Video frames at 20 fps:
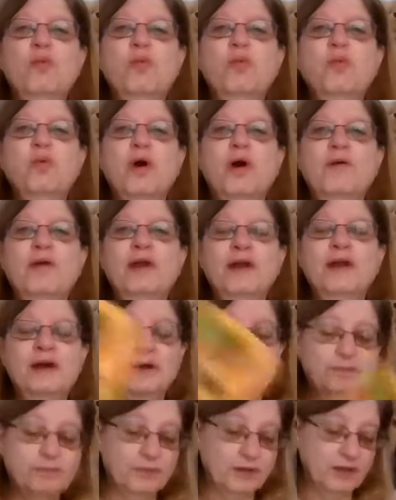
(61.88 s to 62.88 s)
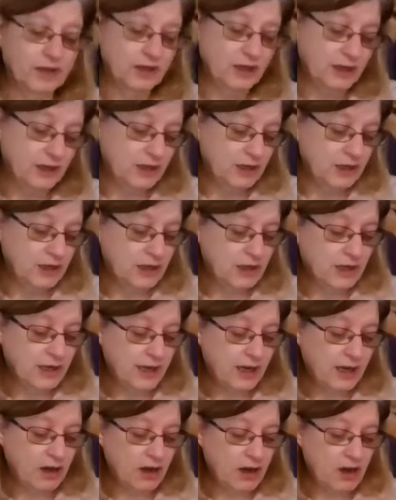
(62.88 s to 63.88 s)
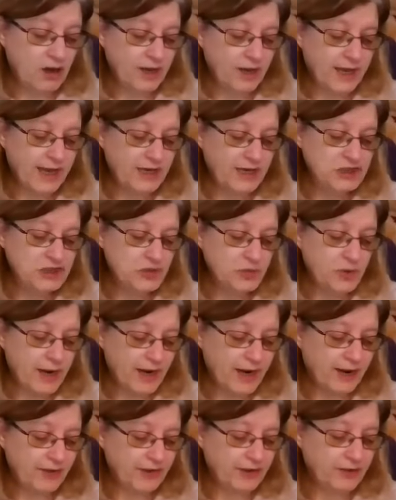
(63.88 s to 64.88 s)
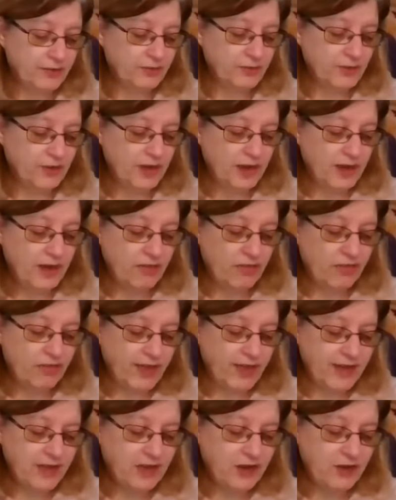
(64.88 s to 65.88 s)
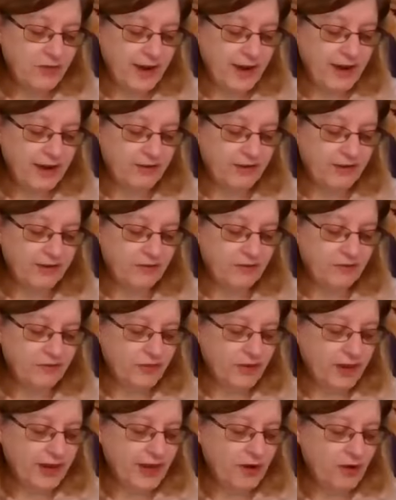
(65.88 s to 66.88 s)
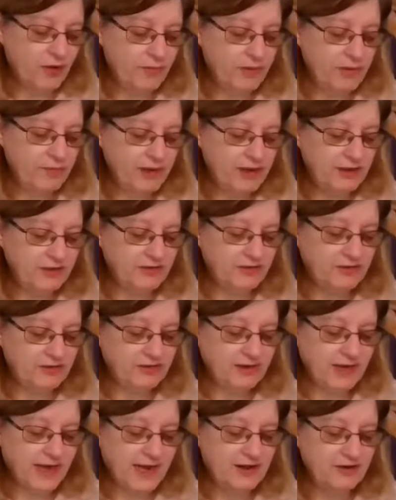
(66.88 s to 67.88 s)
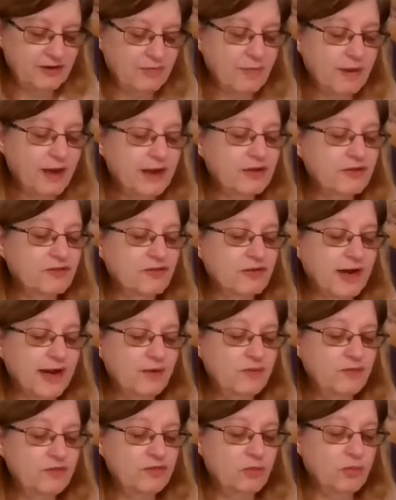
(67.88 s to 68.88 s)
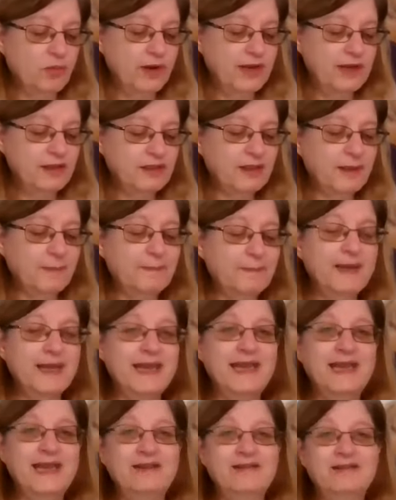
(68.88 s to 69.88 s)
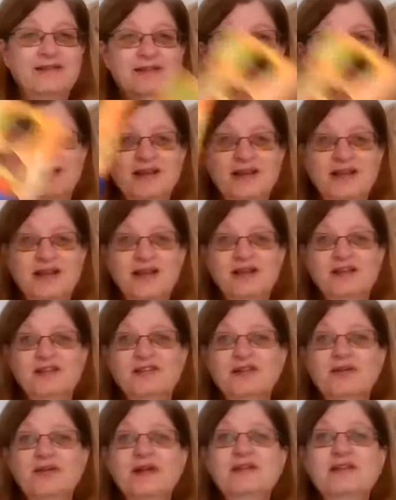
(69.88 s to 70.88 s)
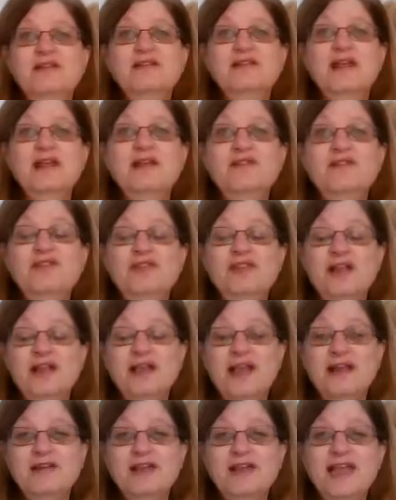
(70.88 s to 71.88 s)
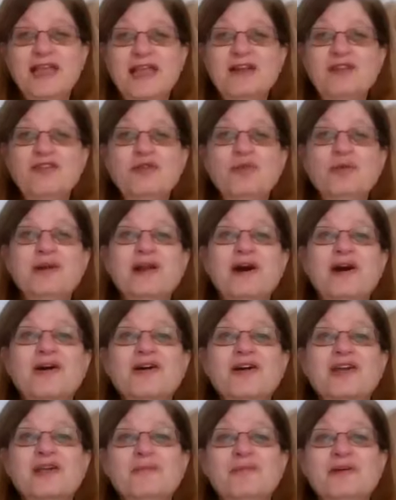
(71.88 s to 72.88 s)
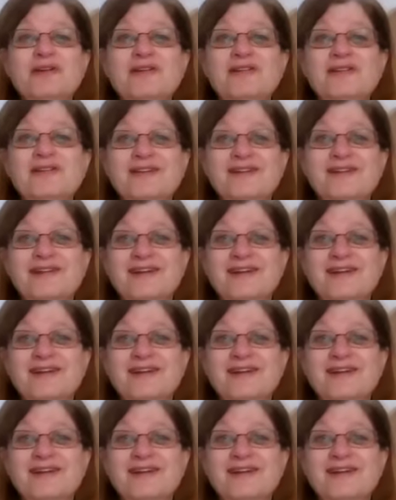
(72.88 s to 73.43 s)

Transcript: Warrior. Archangel Ariel, thank you, Ariel, for helping me to stand my ground with peace. So instead of getting into an argument,